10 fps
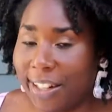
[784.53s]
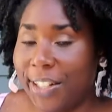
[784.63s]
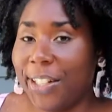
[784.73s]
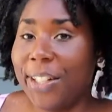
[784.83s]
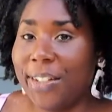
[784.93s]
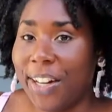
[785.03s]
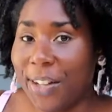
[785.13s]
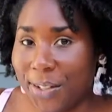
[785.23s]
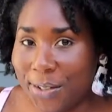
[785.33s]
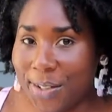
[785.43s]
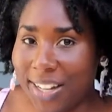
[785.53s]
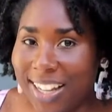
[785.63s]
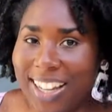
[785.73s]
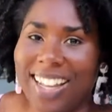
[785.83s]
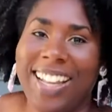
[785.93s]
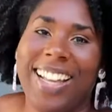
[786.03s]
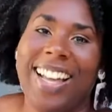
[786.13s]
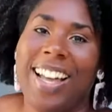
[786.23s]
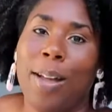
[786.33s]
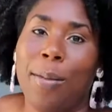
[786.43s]
start to grow
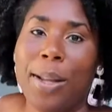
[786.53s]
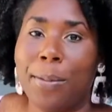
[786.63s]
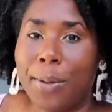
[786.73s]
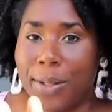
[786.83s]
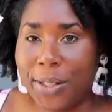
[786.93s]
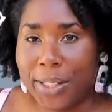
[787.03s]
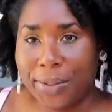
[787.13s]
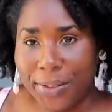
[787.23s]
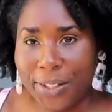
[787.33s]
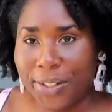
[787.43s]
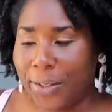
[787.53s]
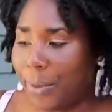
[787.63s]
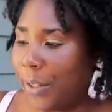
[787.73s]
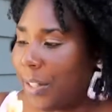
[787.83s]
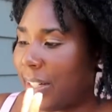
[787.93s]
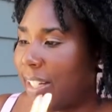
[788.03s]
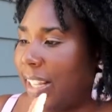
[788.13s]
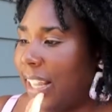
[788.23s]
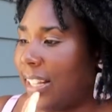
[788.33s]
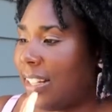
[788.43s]
and produce fruit, when you start
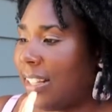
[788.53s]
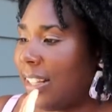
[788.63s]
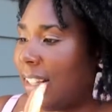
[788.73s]
to get